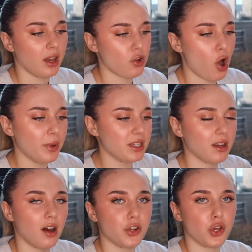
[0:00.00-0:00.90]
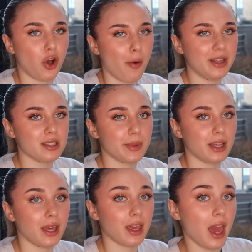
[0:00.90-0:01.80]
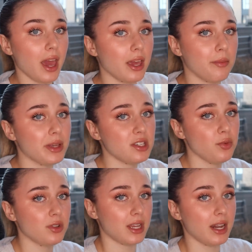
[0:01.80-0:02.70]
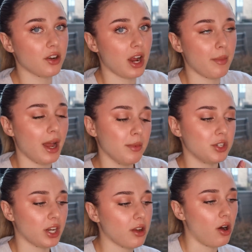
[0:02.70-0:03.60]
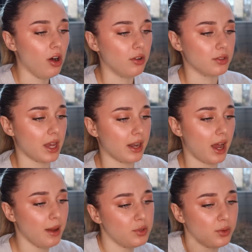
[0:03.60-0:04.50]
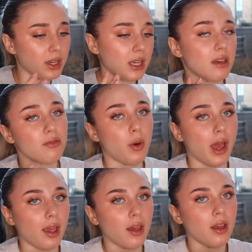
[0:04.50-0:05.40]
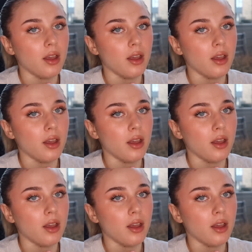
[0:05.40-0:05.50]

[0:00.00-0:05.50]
commenting under your comments, being like, hey, message me on Telegram, I'm Angelika Oles and I'm doing a giveaway.